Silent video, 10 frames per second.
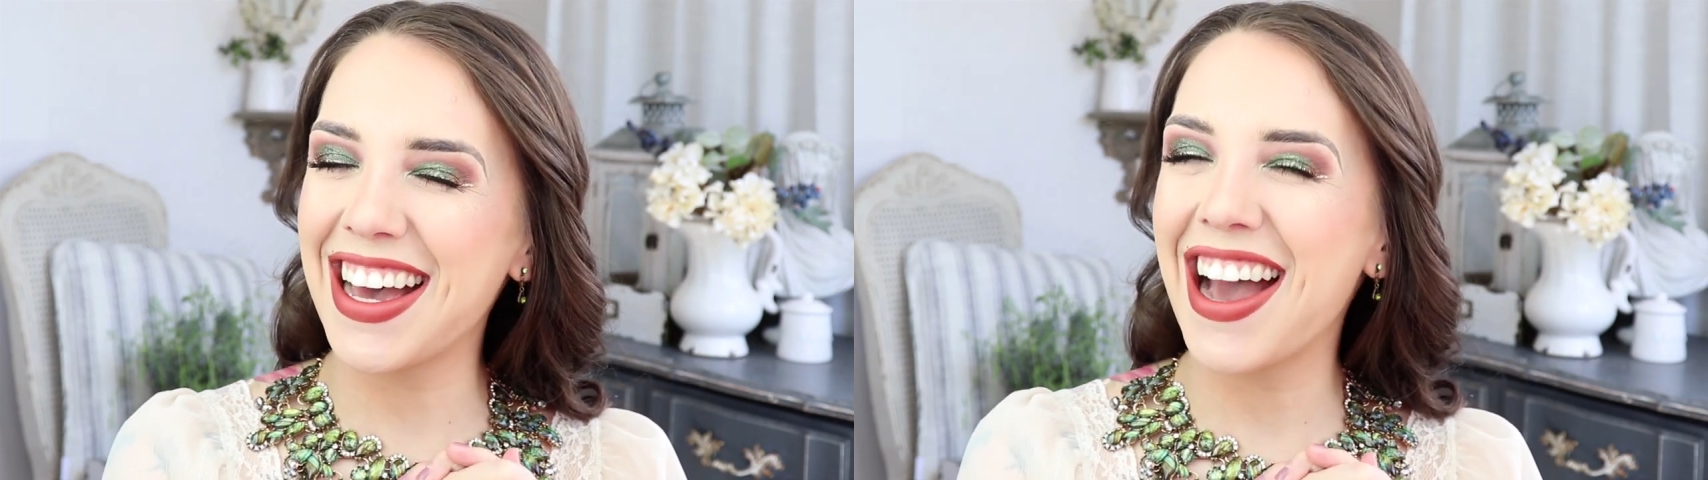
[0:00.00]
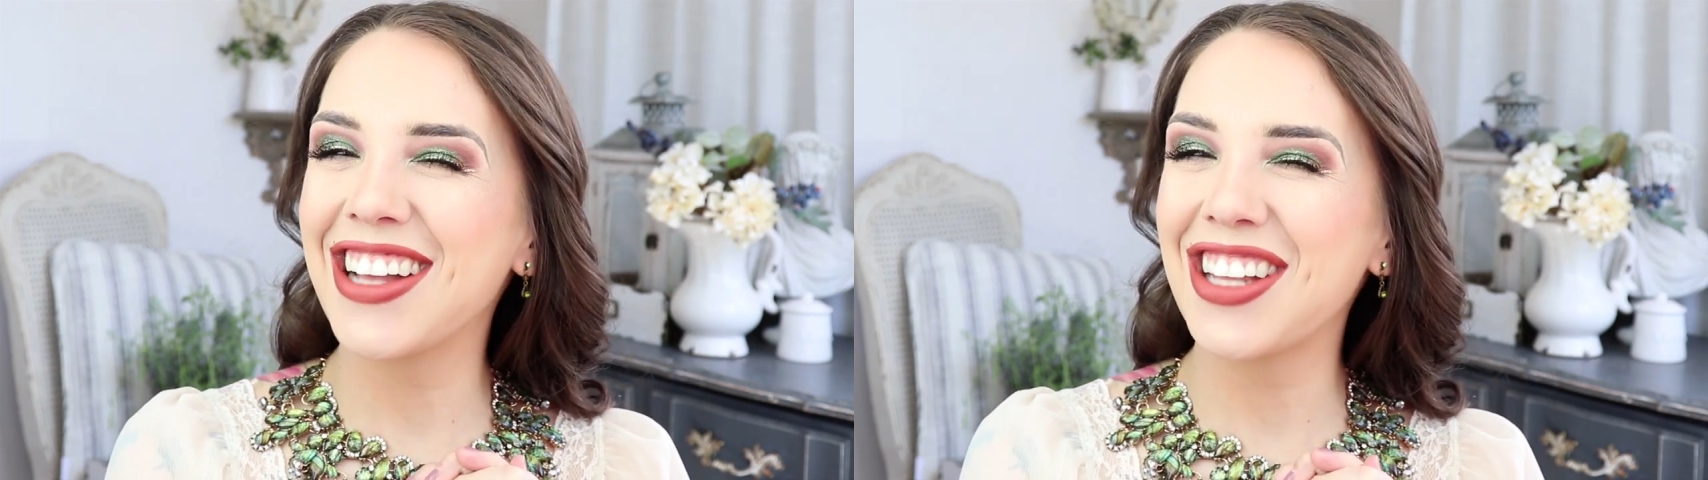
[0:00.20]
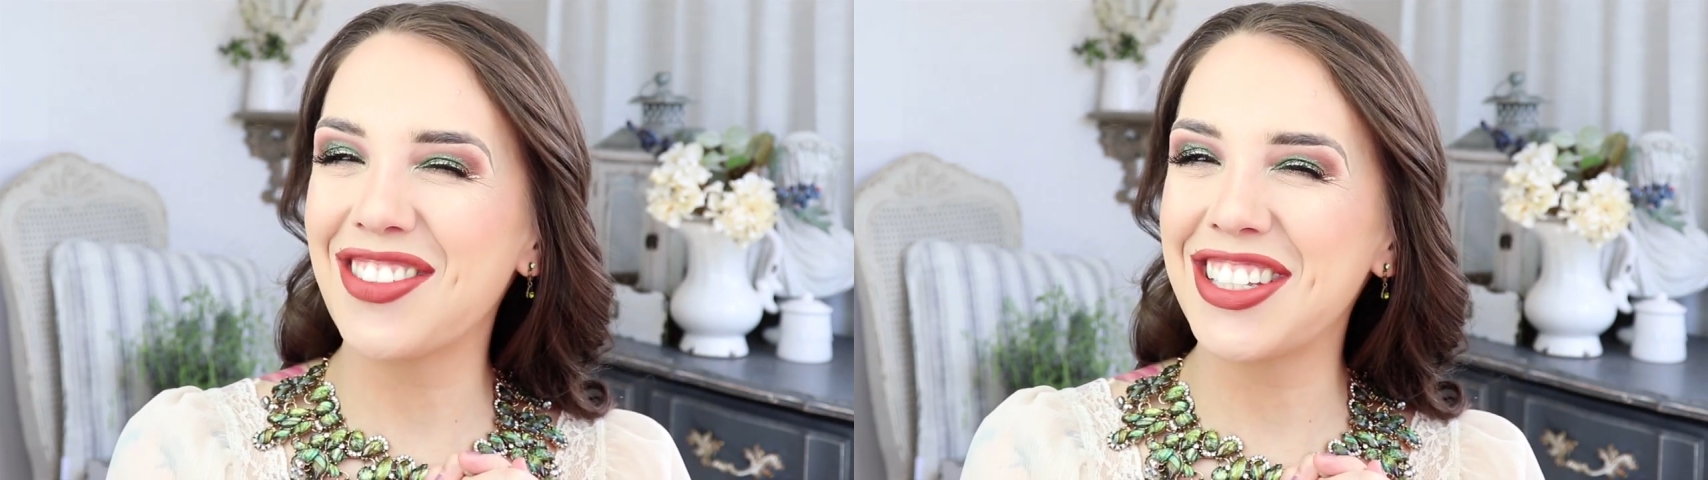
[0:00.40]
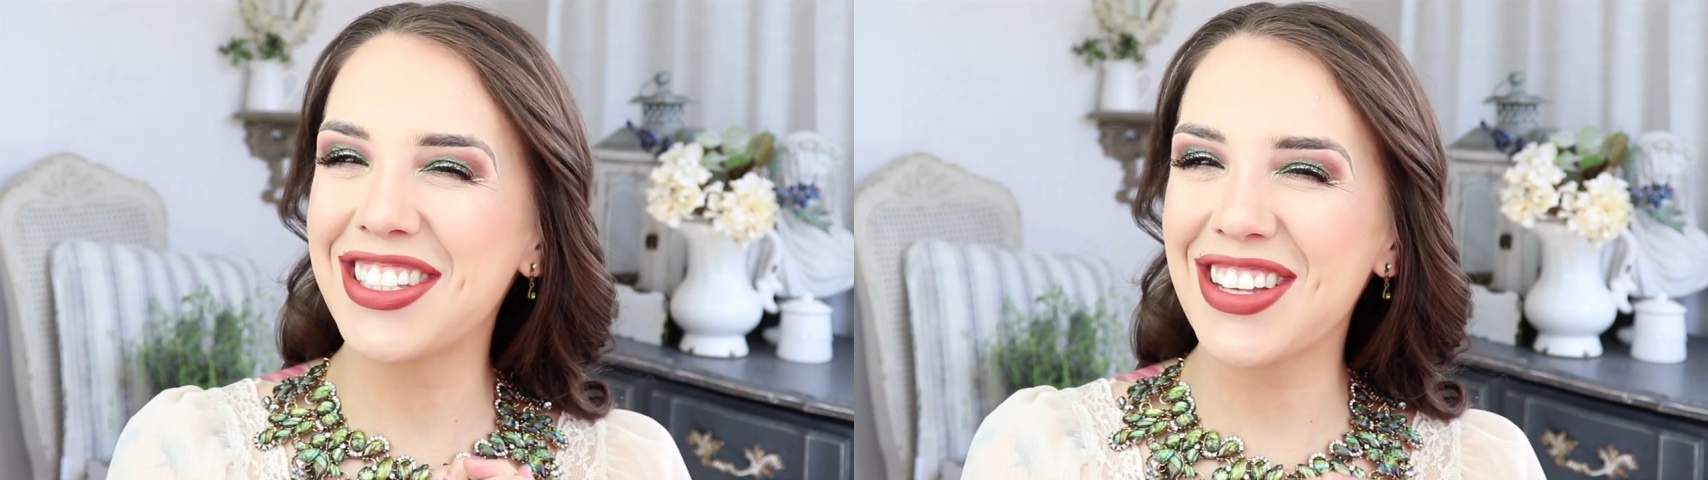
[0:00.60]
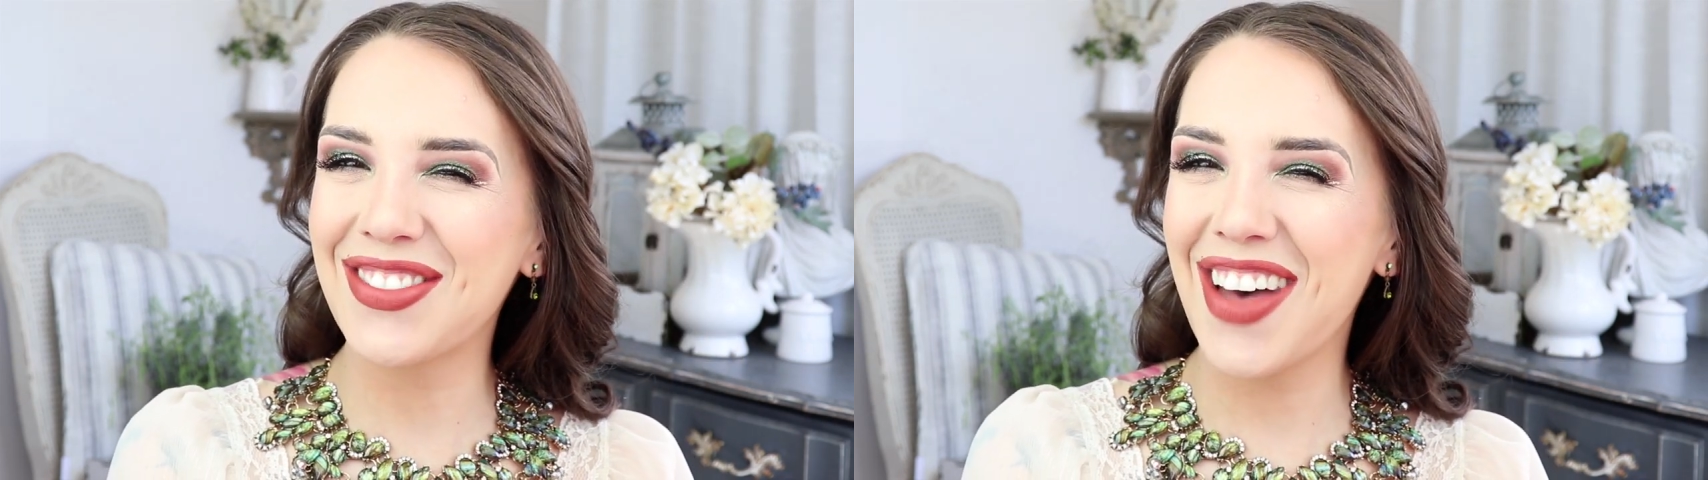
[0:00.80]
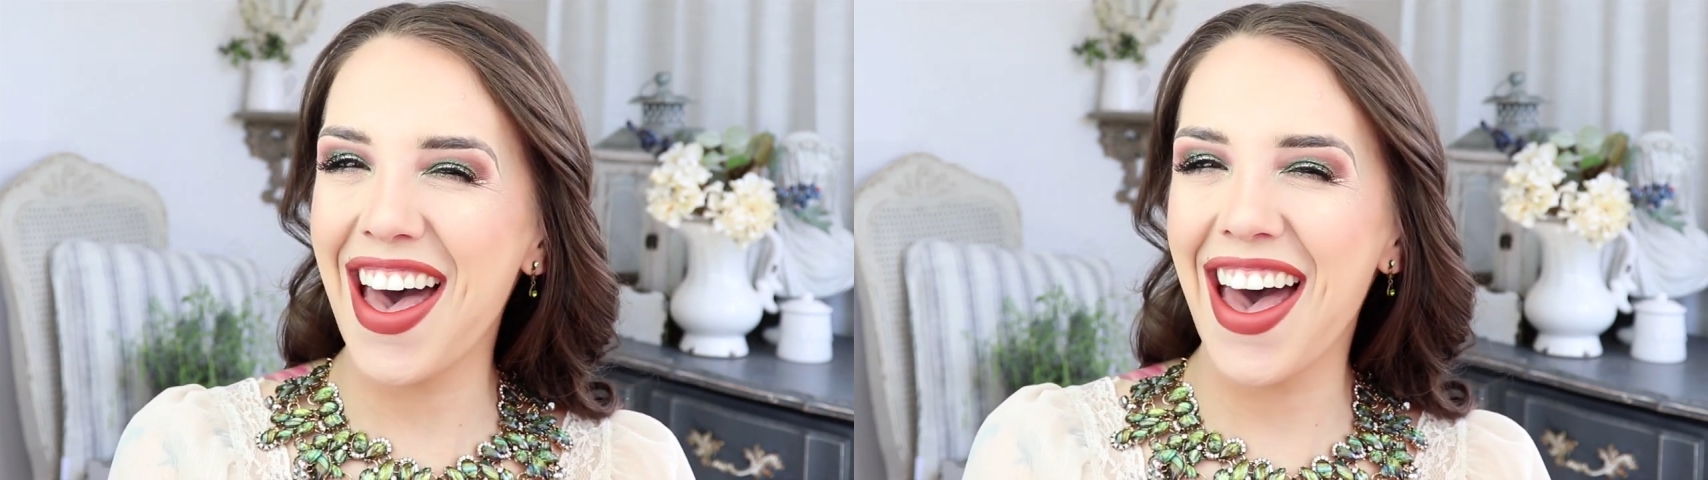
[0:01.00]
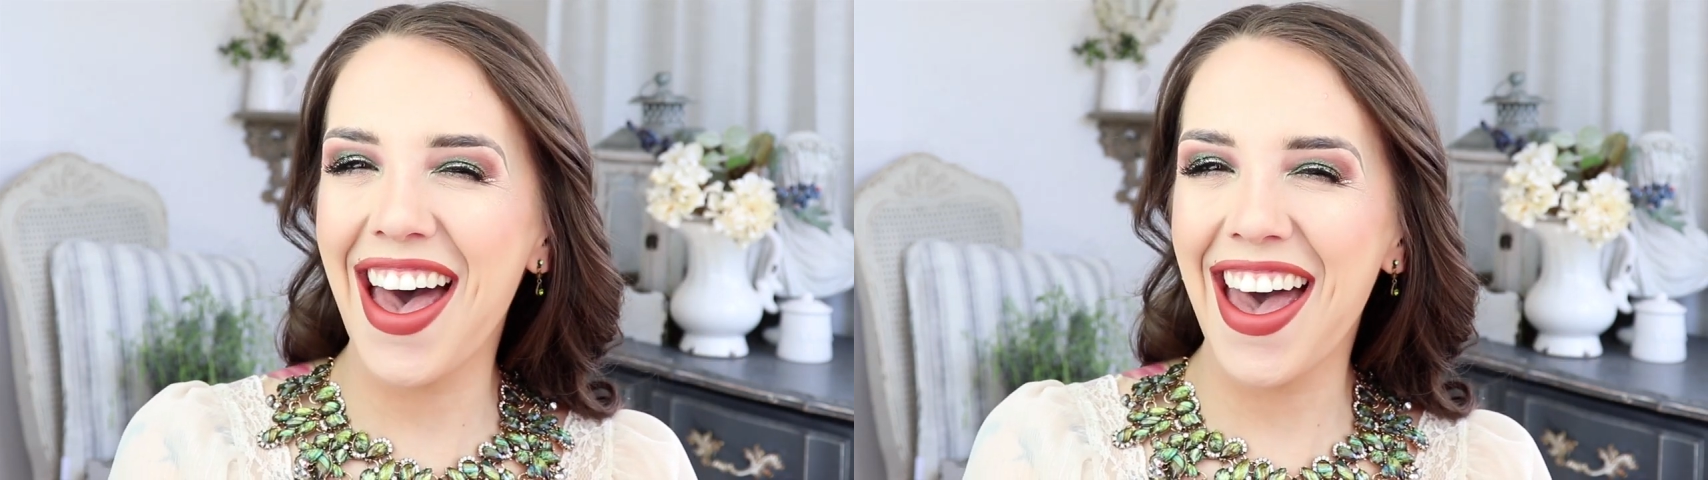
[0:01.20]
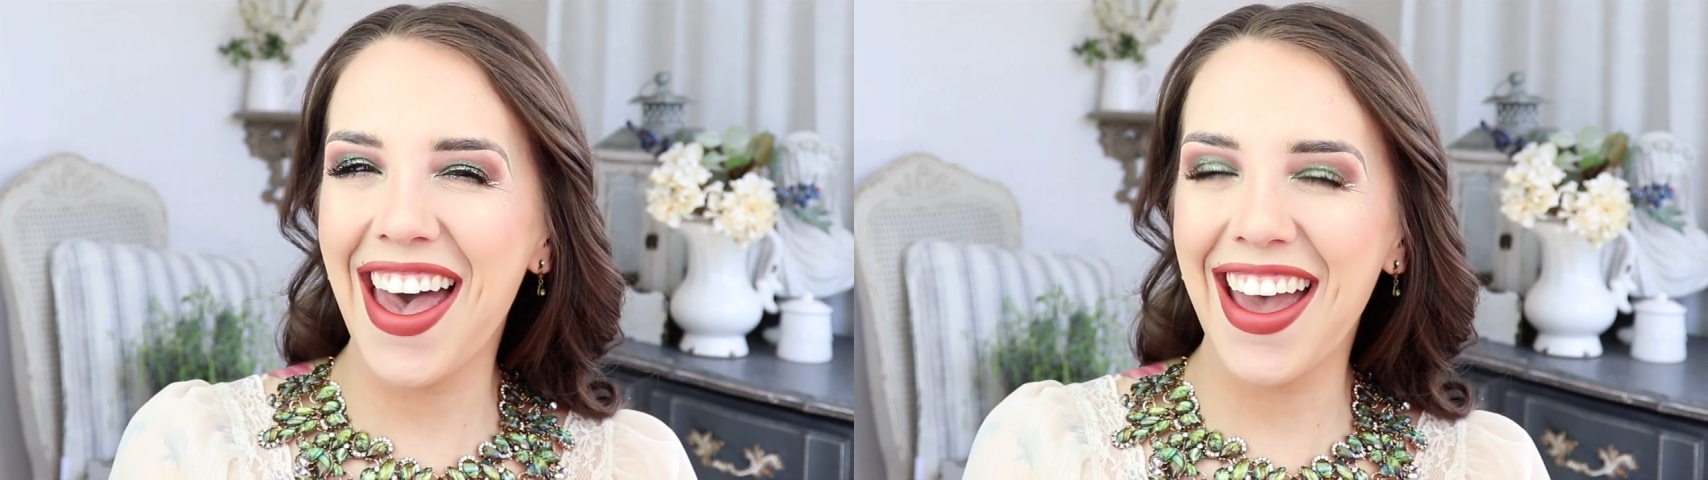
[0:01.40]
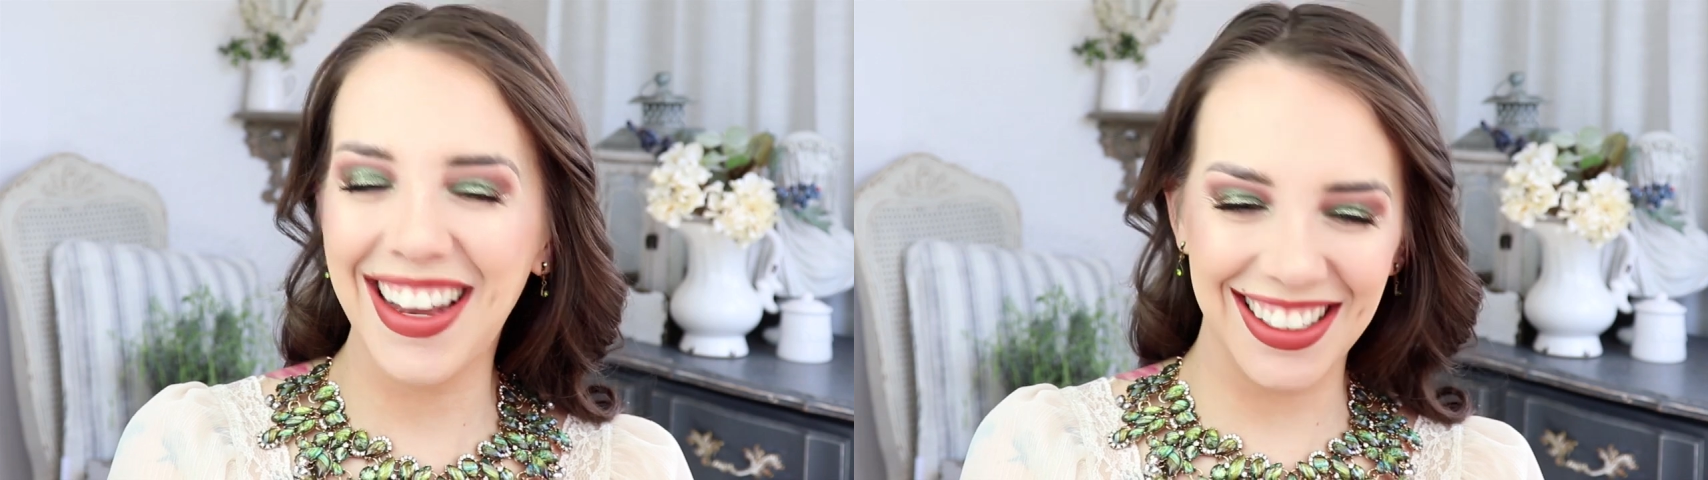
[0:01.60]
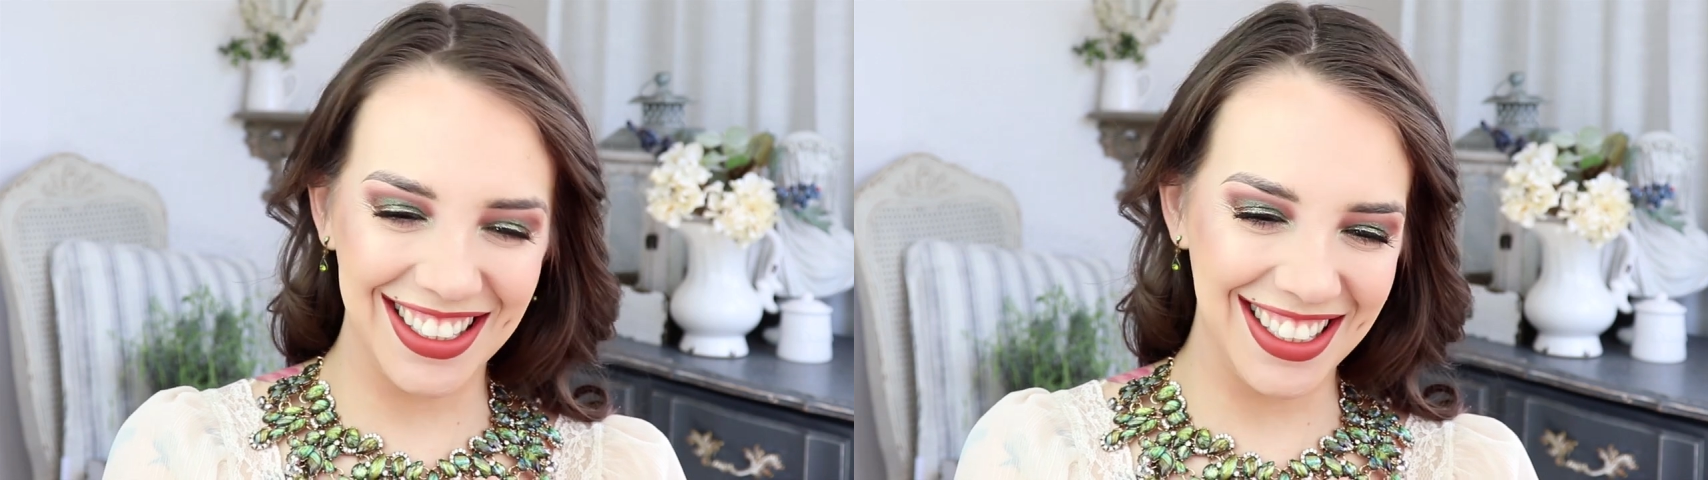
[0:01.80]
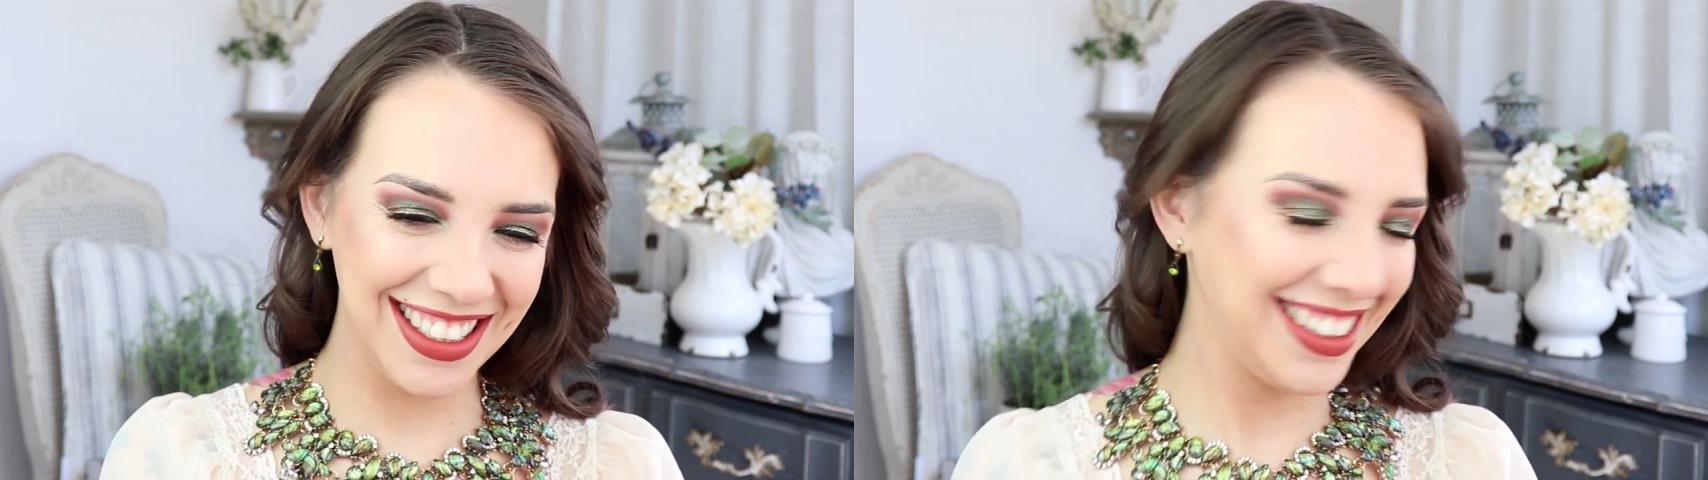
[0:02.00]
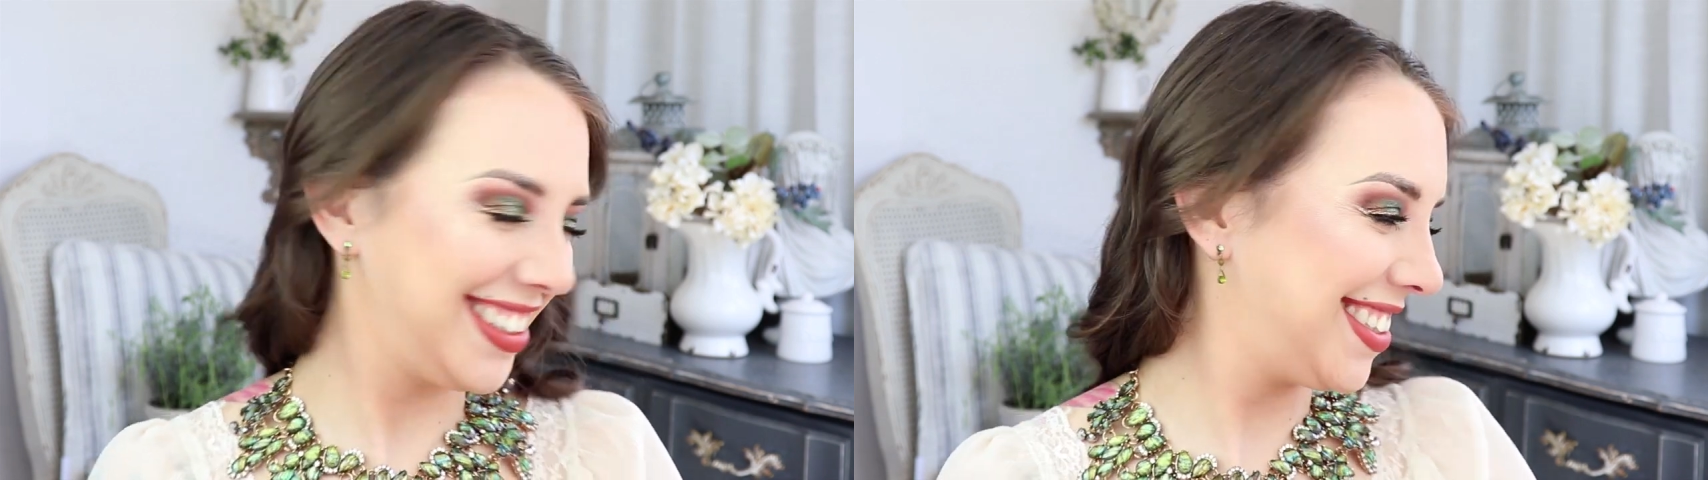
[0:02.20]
I love you so much.